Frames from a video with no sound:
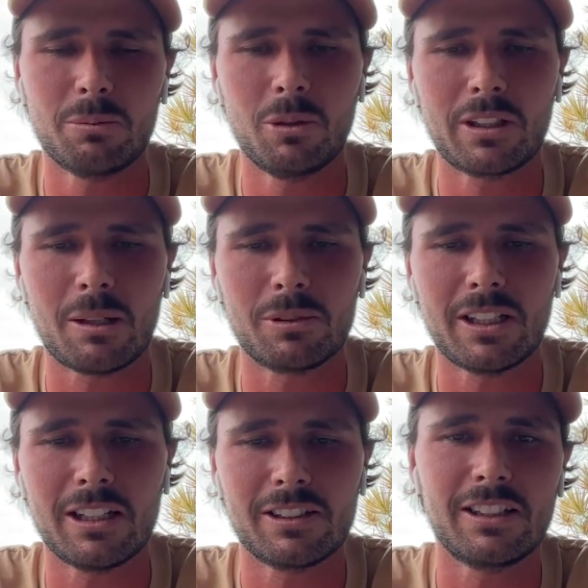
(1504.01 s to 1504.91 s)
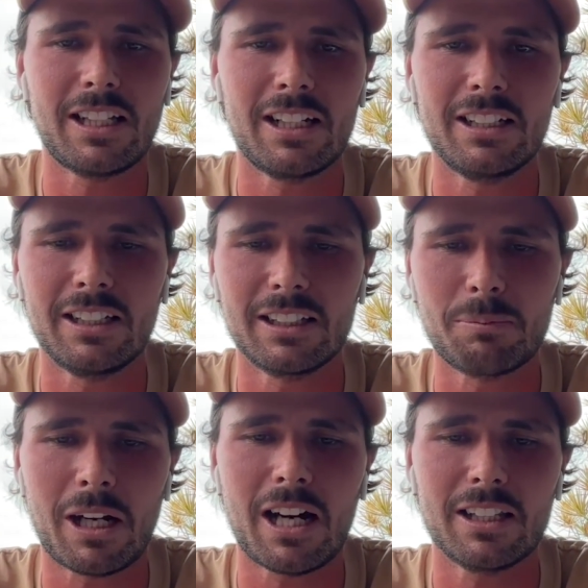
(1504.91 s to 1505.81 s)
It more comes down to the editing
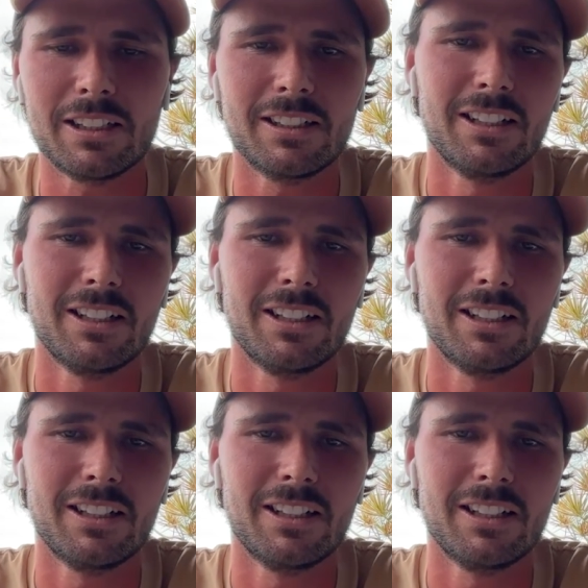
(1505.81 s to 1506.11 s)
part that